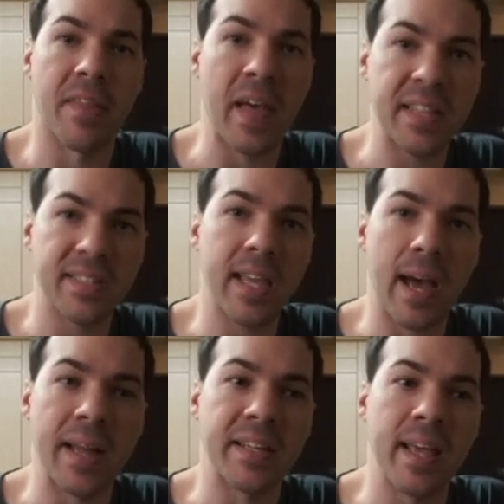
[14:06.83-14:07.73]
That's the
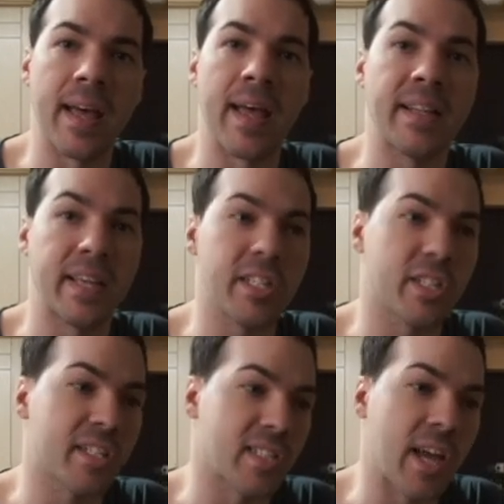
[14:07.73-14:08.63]
idea. And
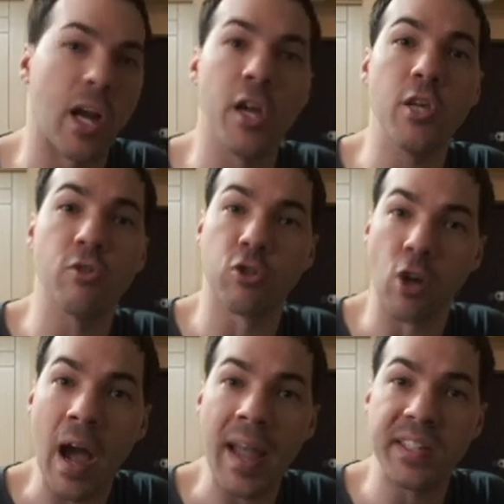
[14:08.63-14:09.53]
Kenshin's like, are you
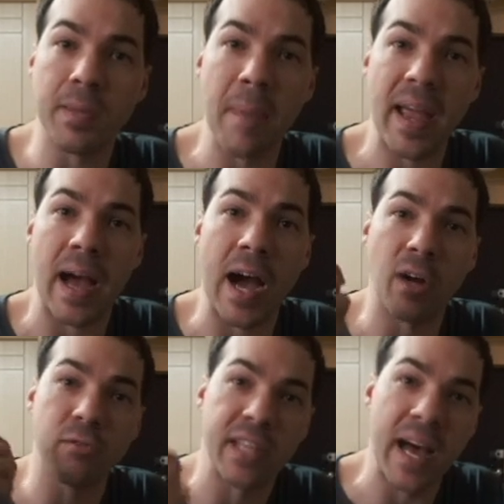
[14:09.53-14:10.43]
trying to make
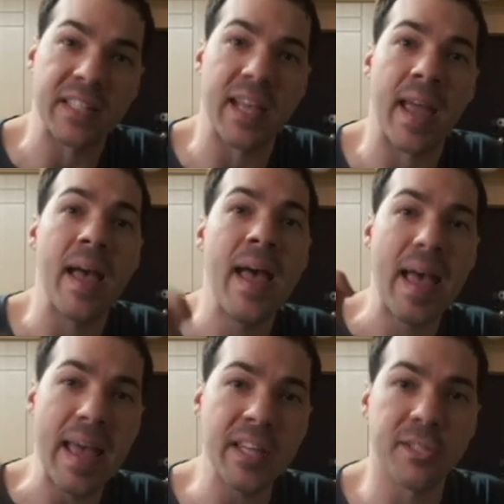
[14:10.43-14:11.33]
Hakodate
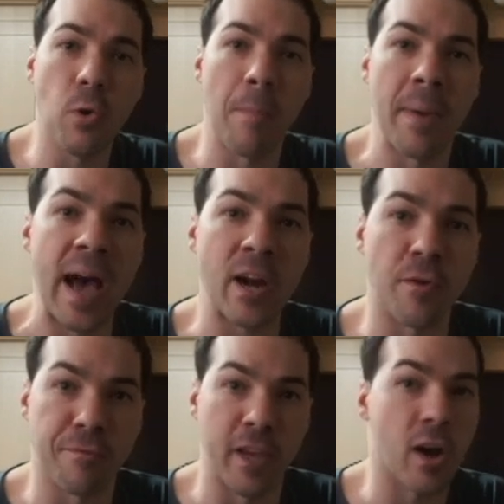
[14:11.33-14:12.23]
into a
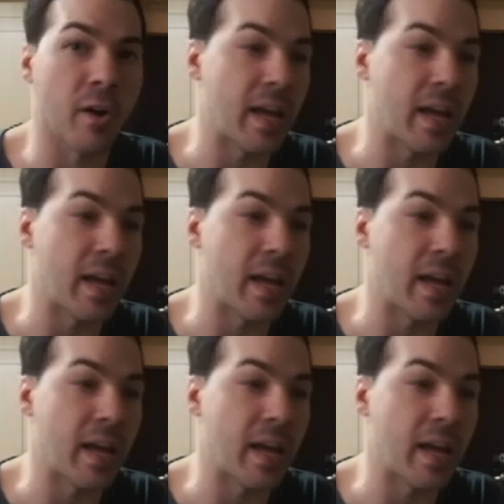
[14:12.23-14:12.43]
battlefield?